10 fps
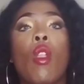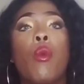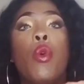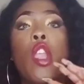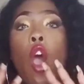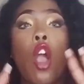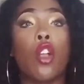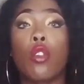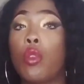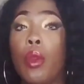We all
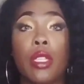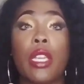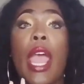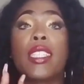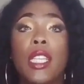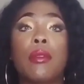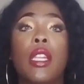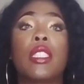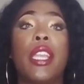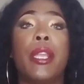go through, and 9 times out
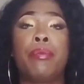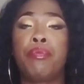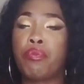of 10,